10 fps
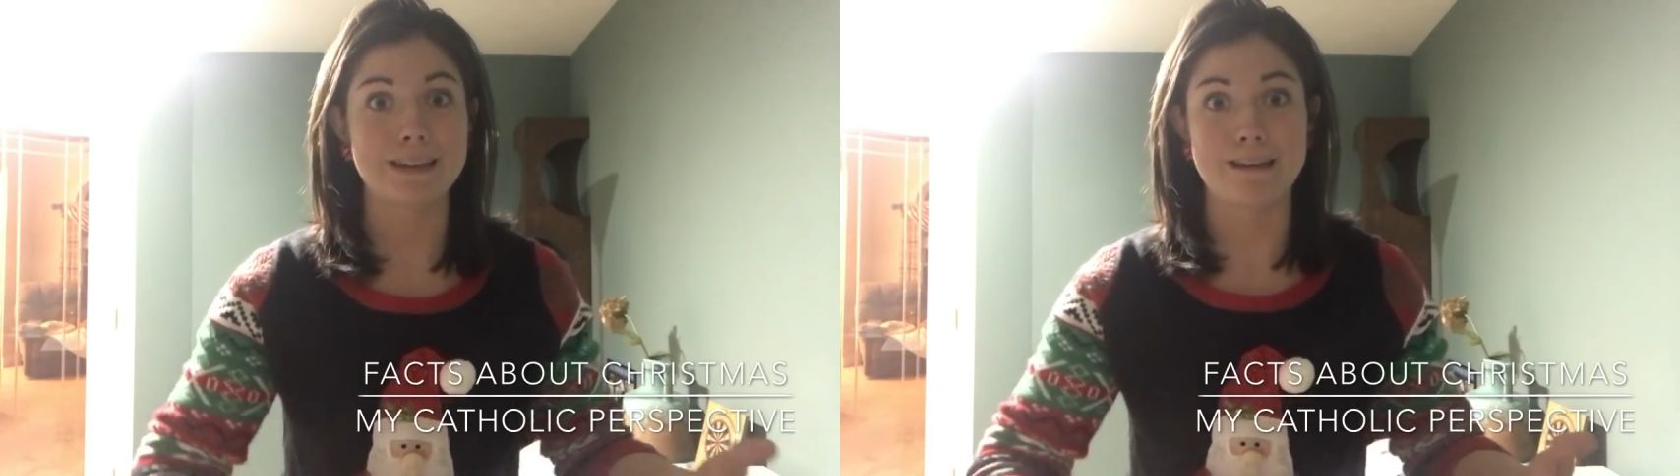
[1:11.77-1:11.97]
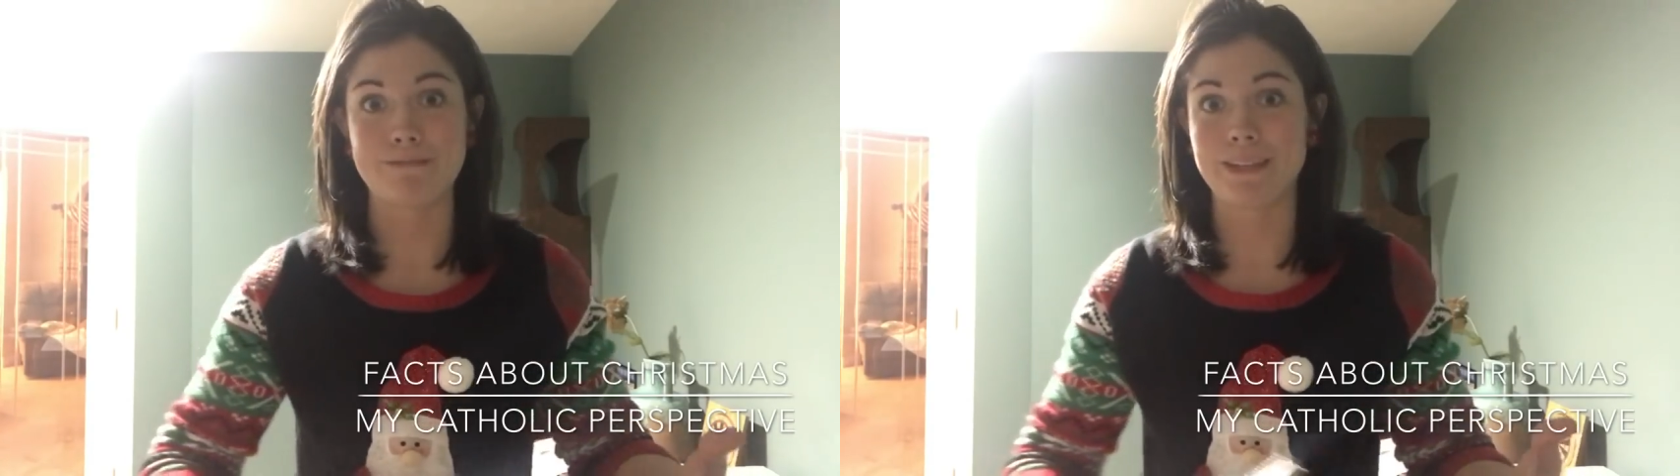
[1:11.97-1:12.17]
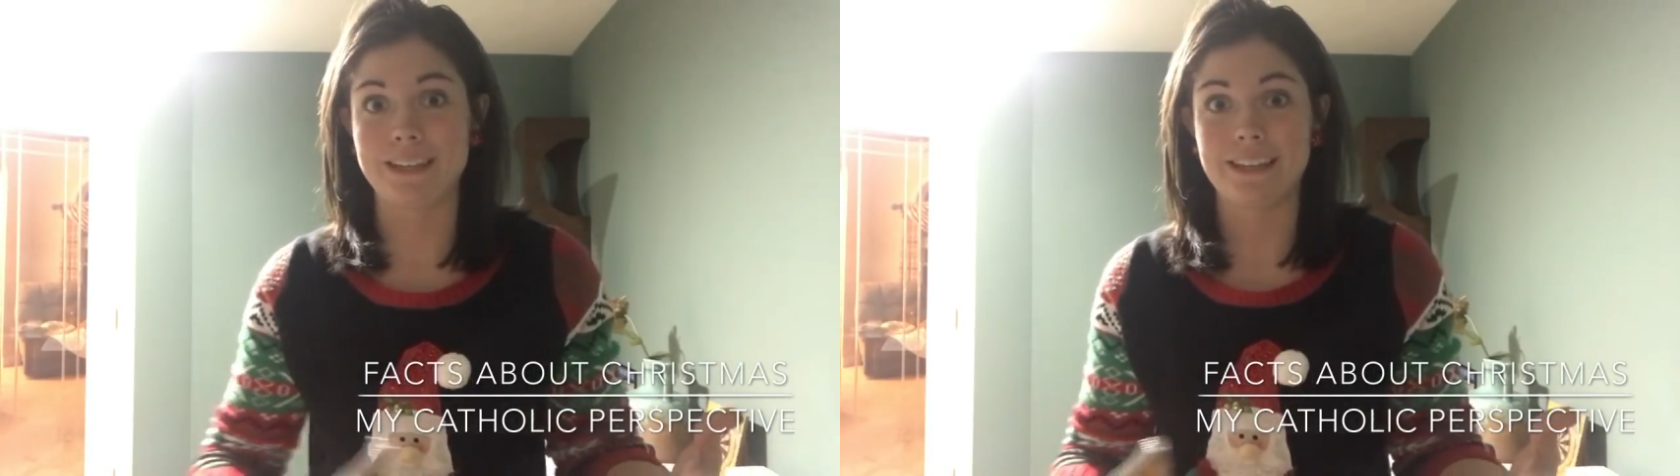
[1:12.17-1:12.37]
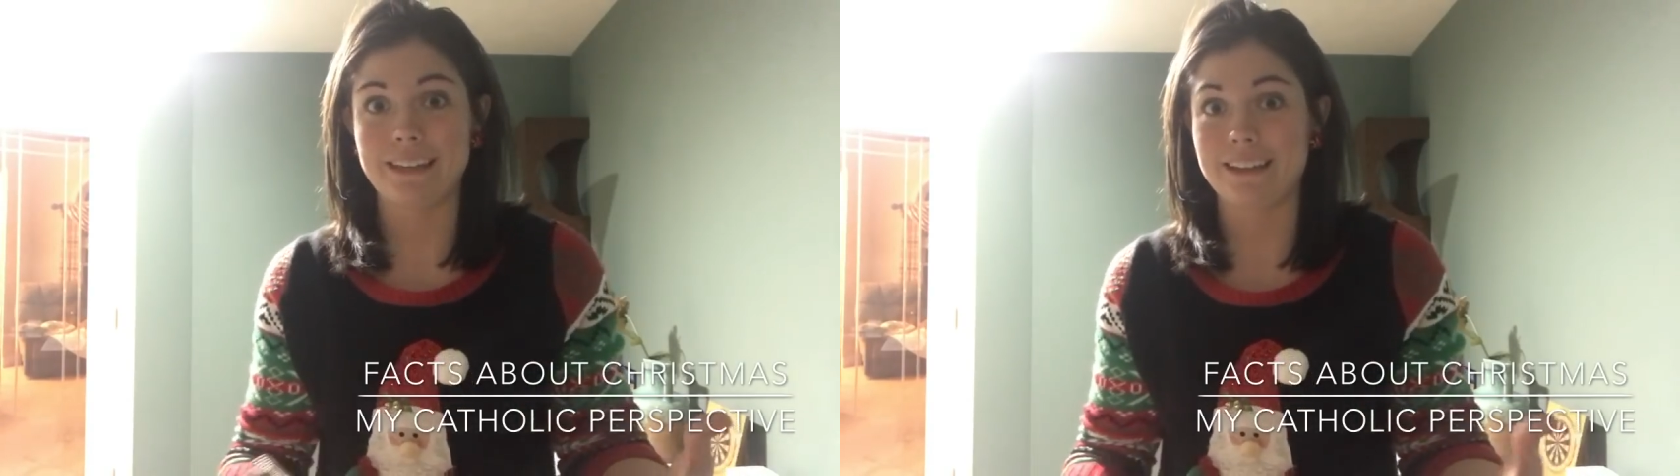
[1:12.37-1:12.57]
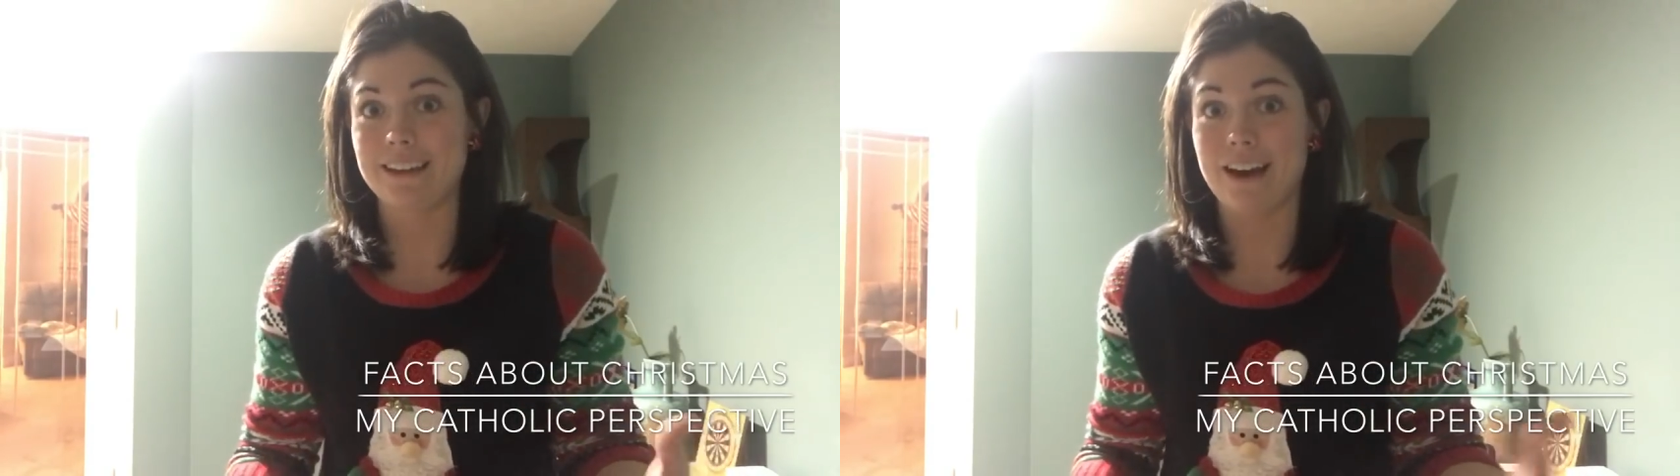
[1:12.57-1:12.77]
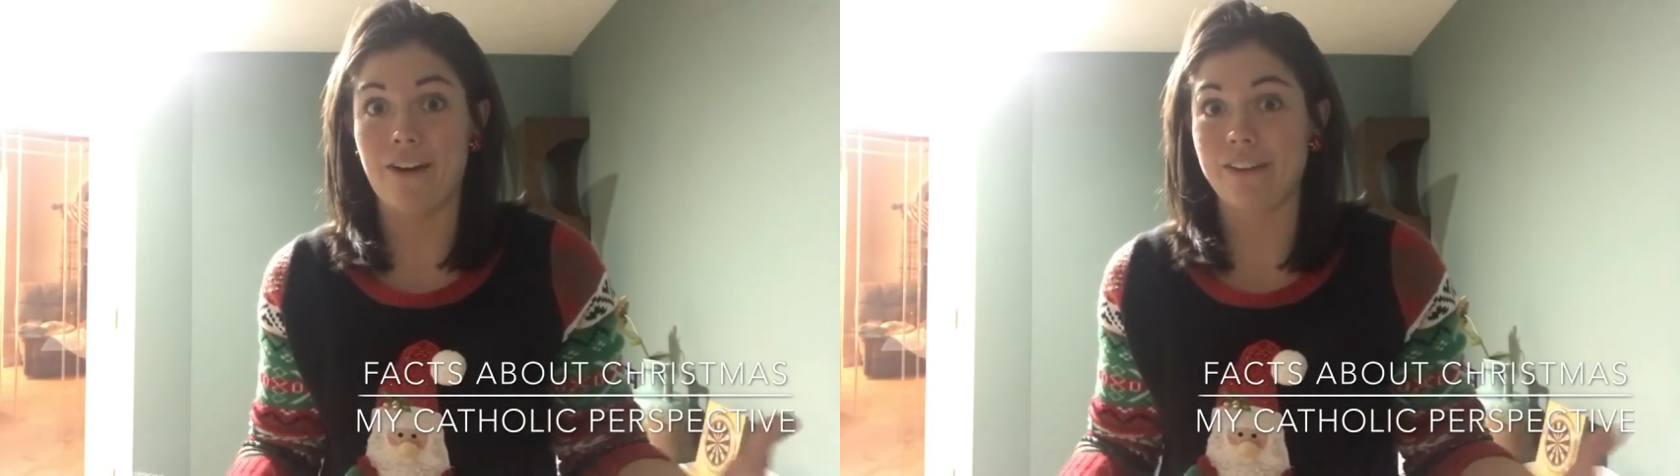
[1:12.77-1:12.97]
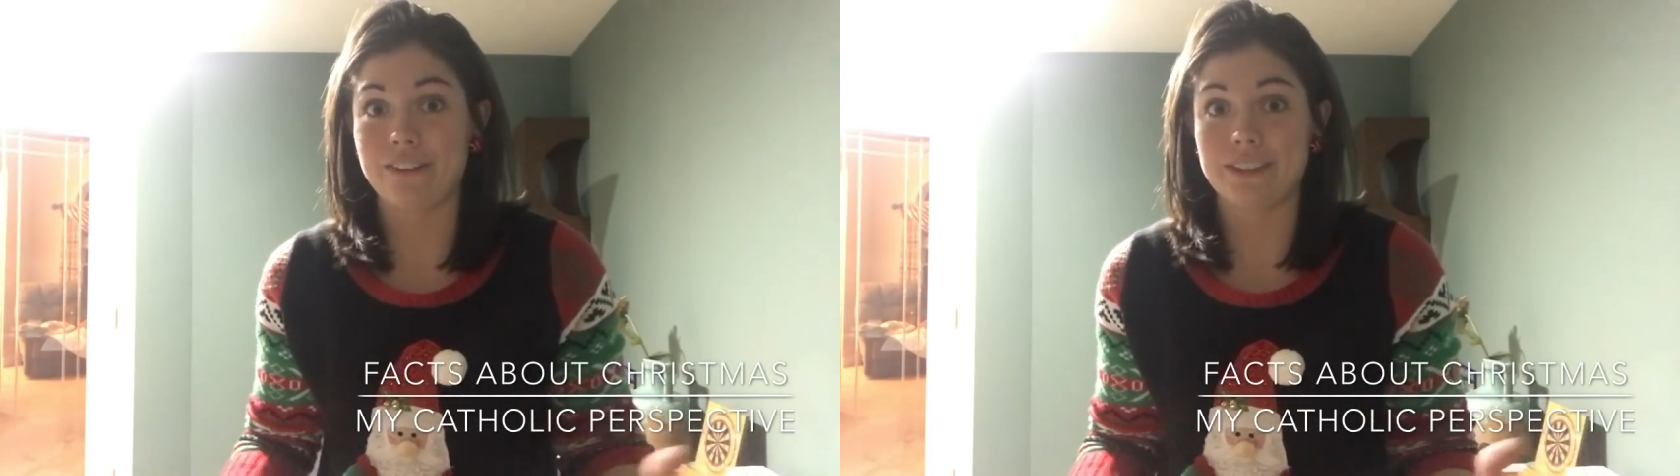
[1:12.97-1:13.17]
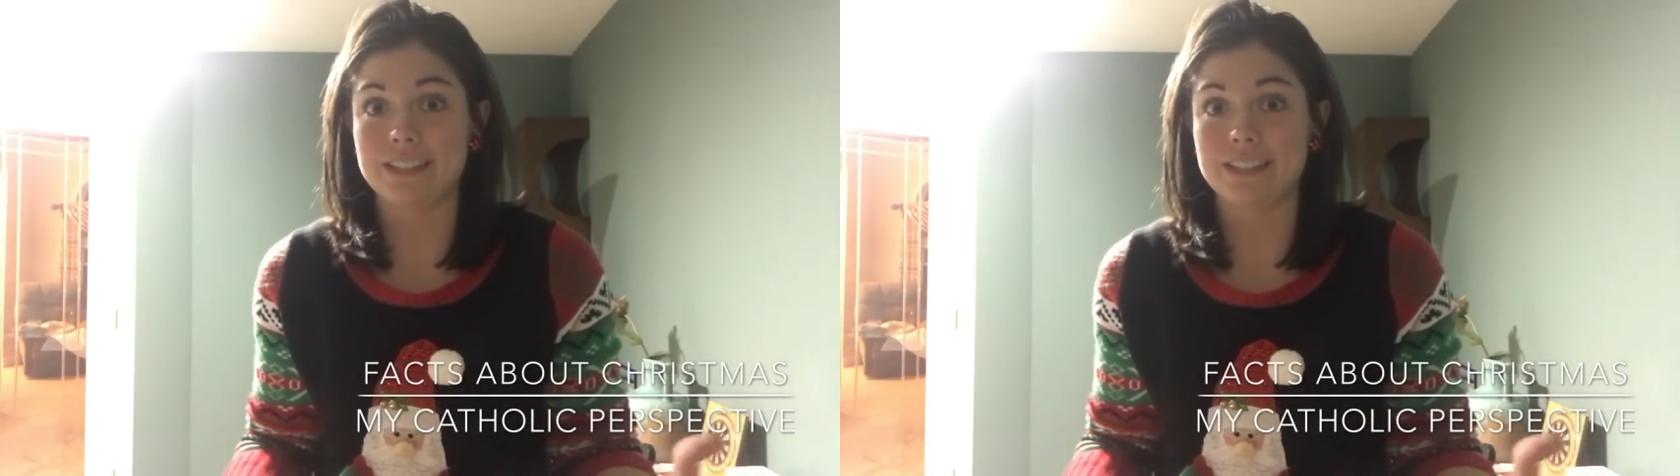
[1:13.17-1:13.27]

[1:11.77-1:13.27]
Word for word: I mean, he all of